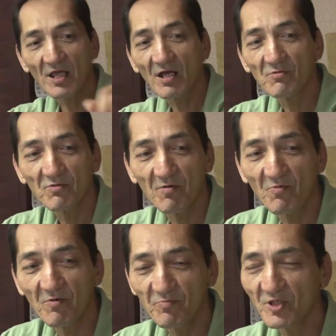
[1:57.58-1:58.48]
you hang out for one
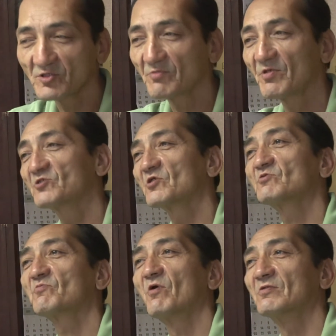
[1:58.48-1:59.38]
moment, please? I'm answer
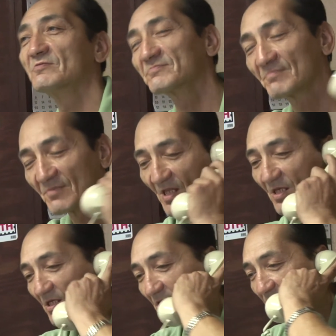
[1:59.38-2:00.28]
this phone.
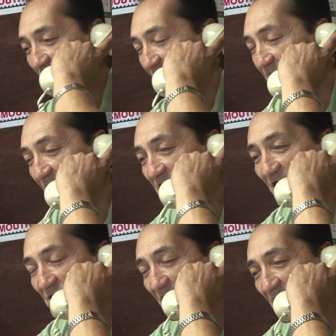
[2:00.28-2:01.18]
Jimmy, the front
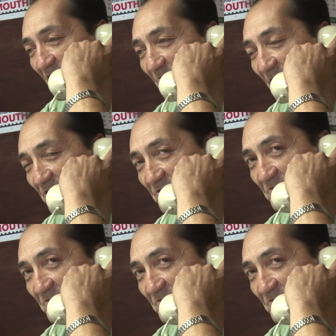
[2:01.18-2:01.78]
desk, how can I help you?